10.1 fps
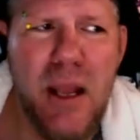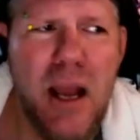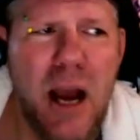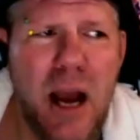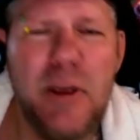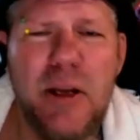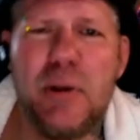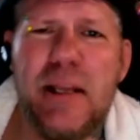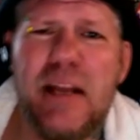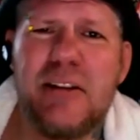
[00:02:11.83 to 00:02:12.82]
I'm here
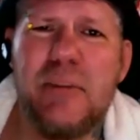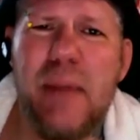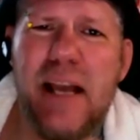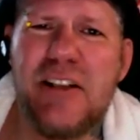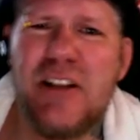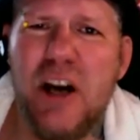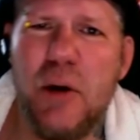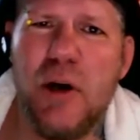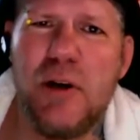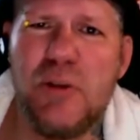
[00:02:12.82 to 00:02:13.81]
without the masked
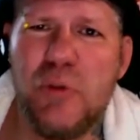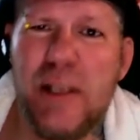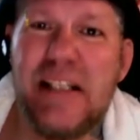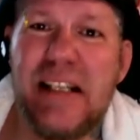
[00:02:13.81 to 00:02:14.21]
co-host once